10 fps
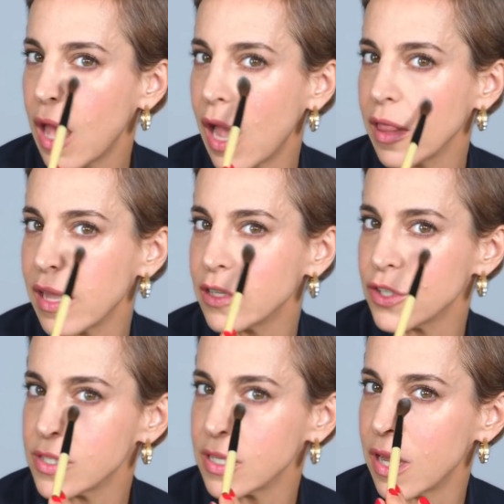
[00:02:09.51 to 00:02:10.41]
I like
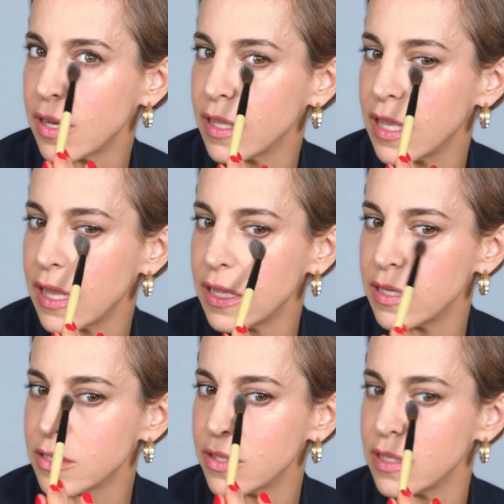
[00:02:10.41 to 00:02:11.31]
just to kind of get
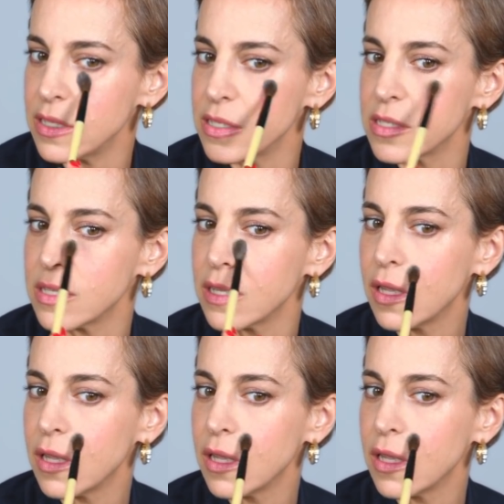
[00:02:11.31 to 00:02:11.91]
into these